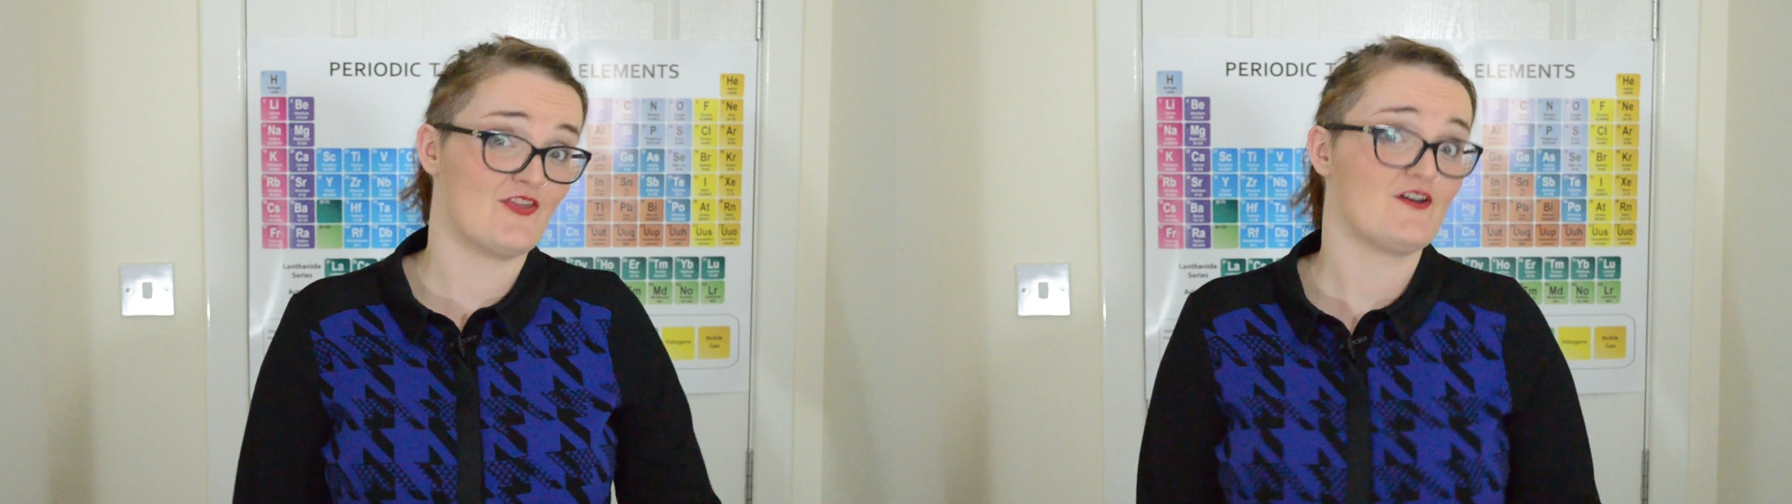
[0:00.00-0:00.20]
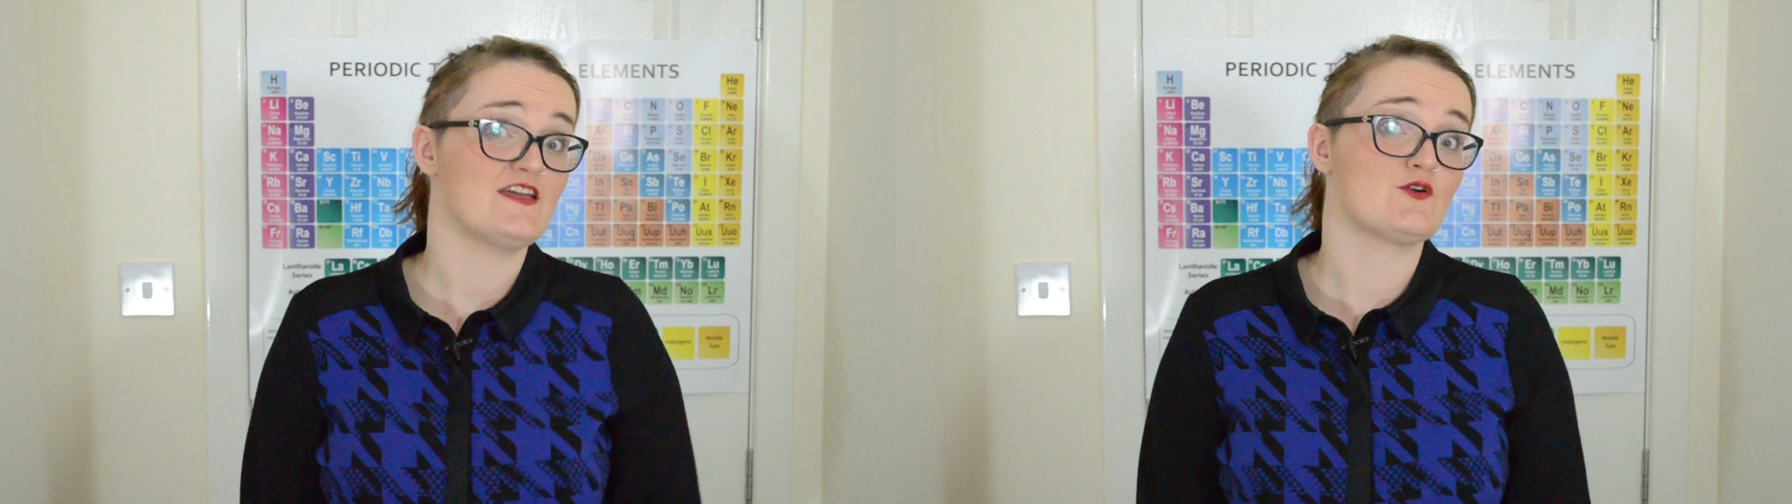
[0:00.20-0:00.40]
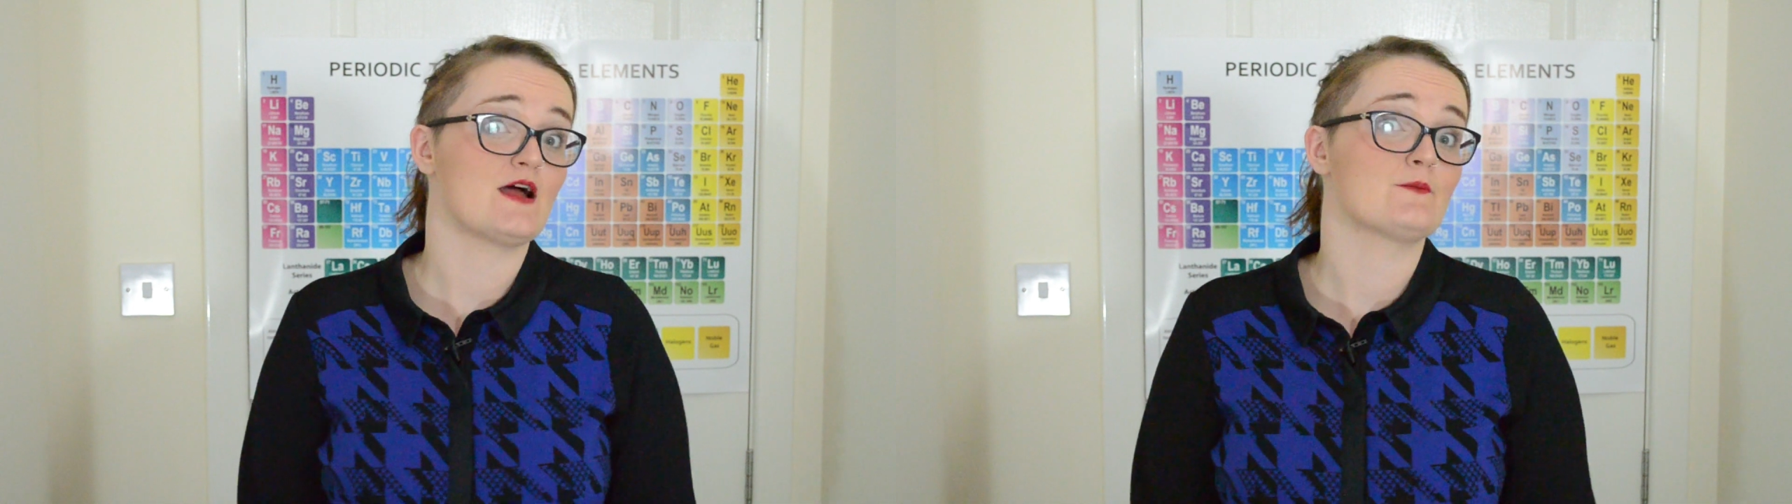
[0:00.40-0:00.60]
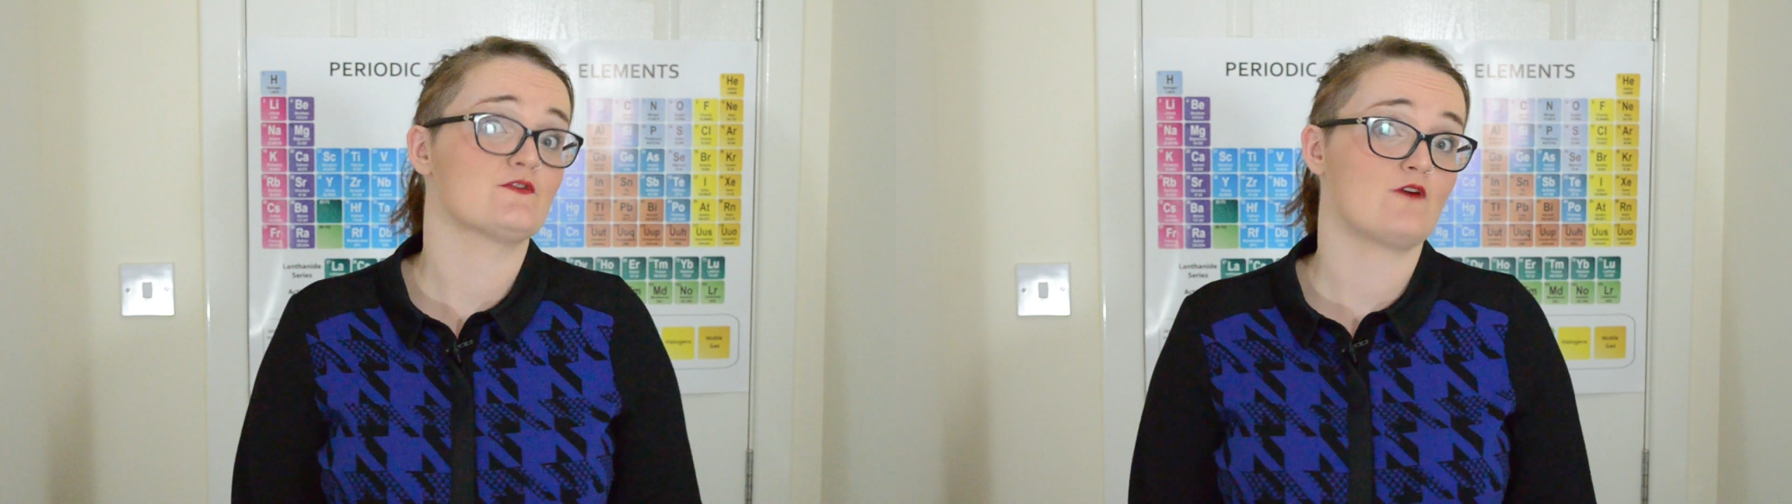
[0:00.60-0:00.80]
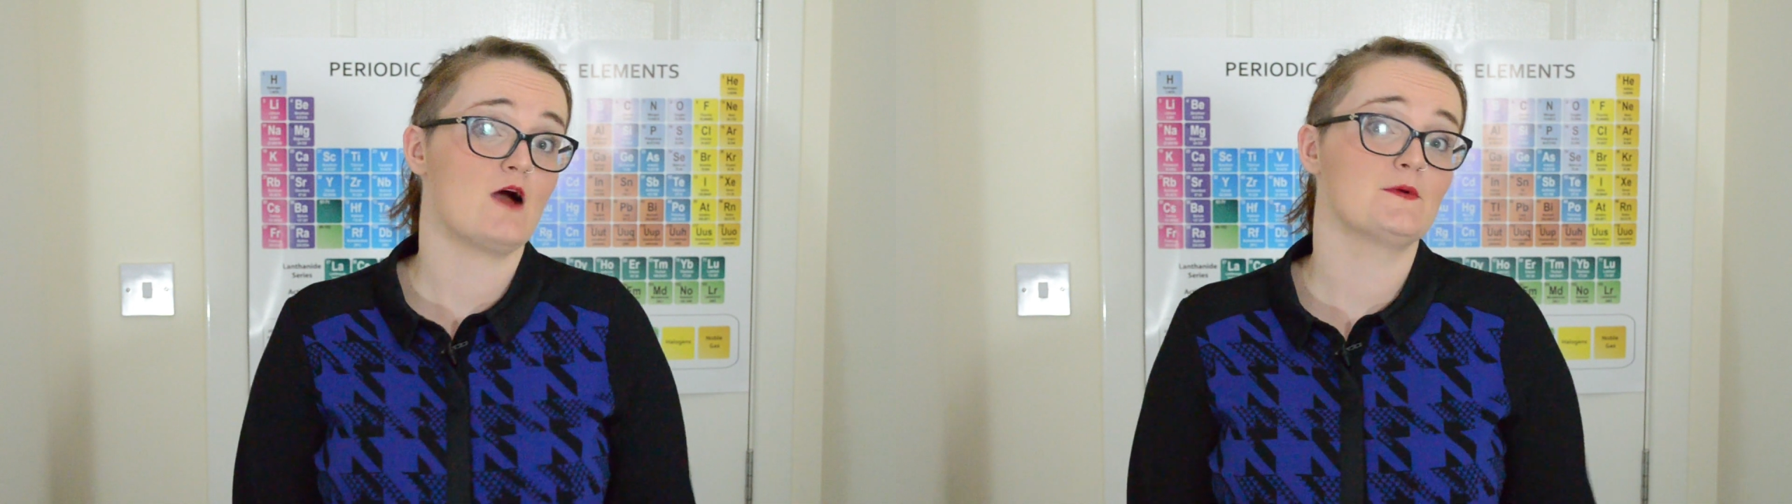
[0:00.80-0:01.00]
30 grams
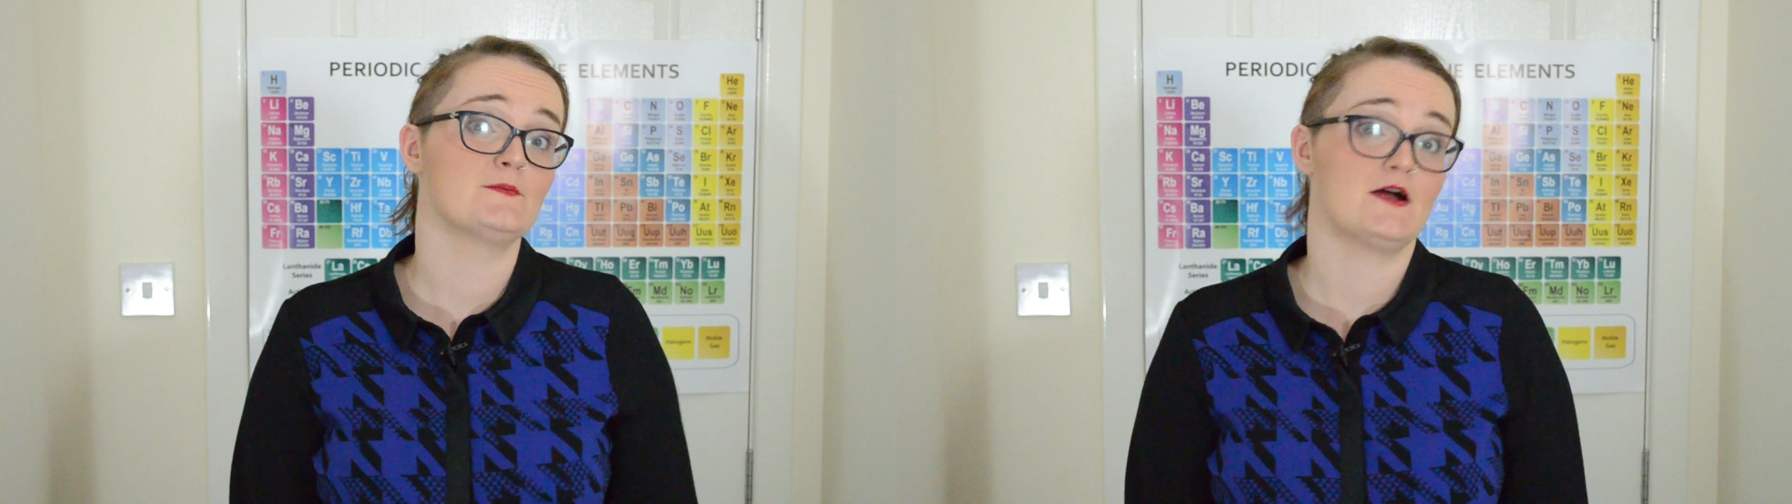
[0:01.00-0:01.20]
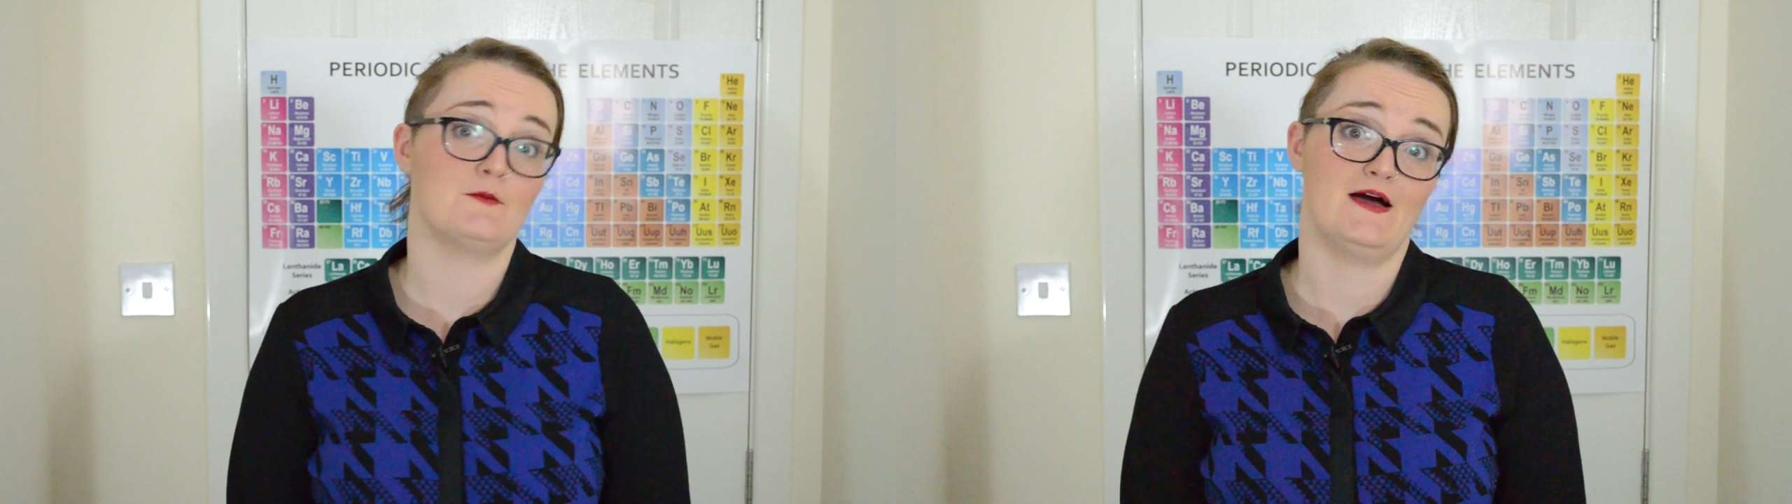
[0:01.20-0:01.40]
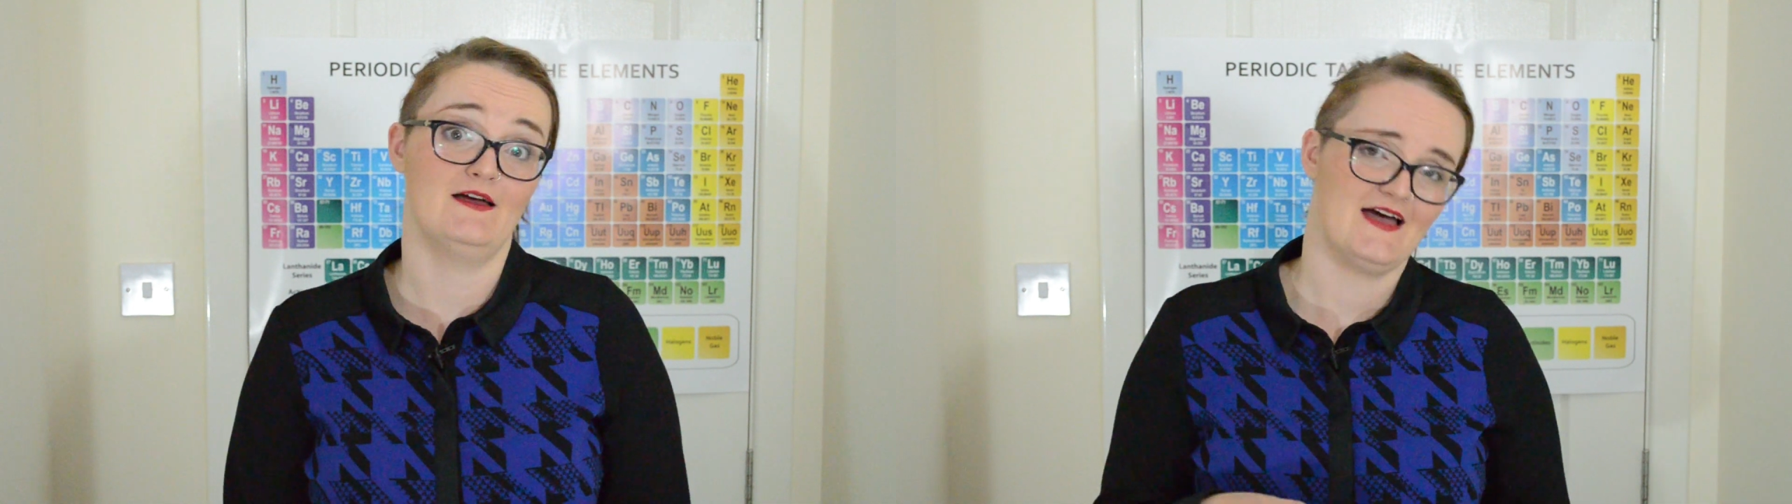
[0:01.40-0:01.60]
of carbon per mile.